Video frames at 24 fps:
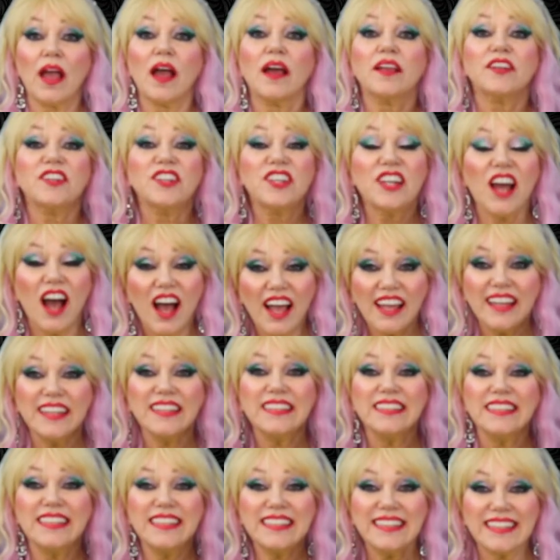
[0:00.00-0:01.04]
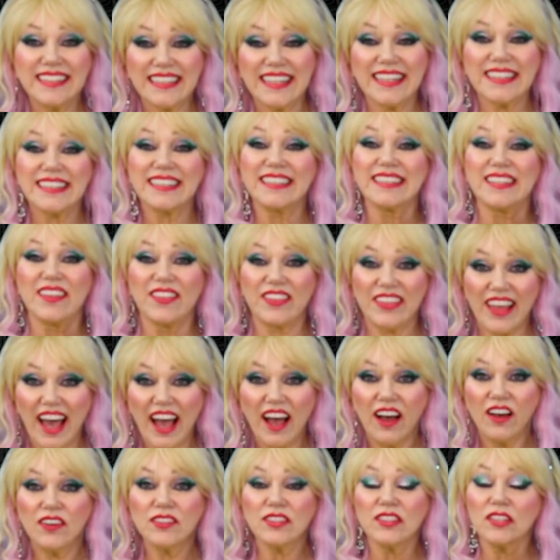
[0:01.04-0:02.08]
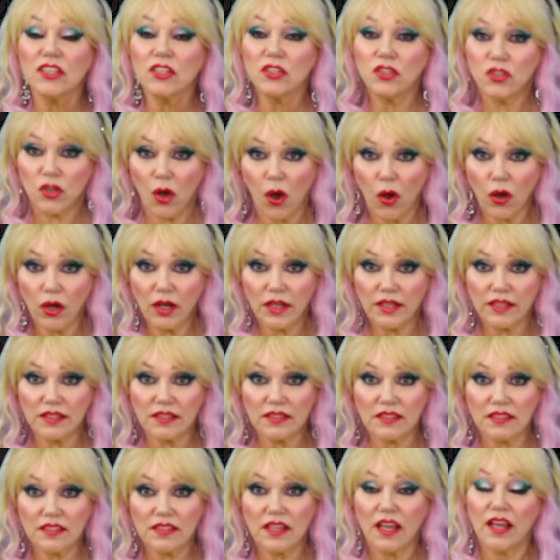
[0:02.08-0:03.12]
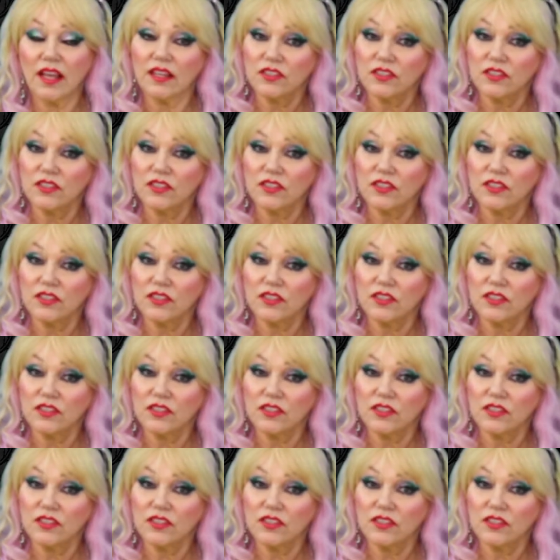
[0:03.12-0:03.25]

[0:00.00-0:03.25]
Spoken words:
$96,000